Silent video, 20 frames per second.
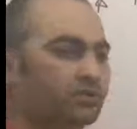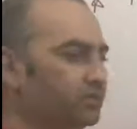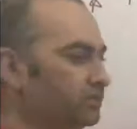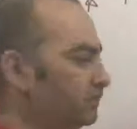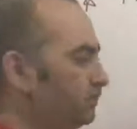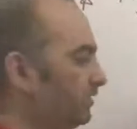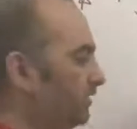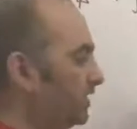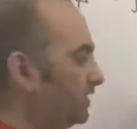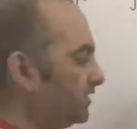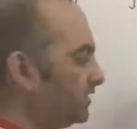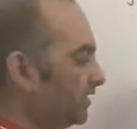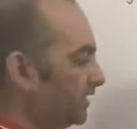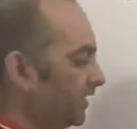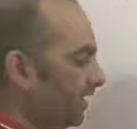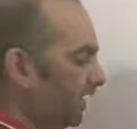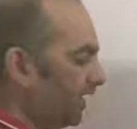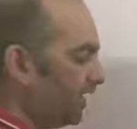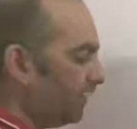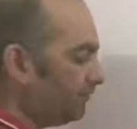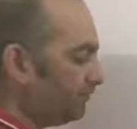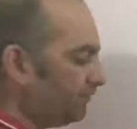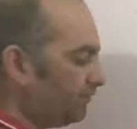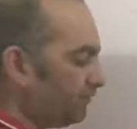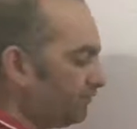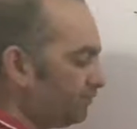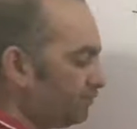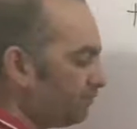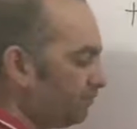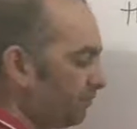so we can say that f
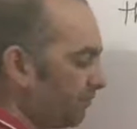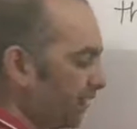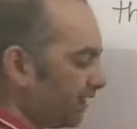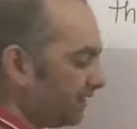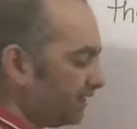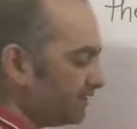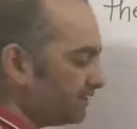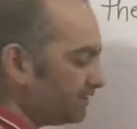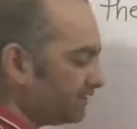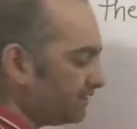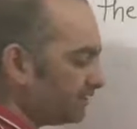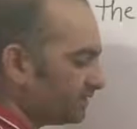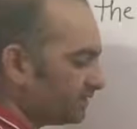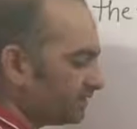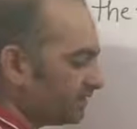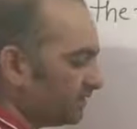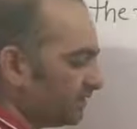of minus x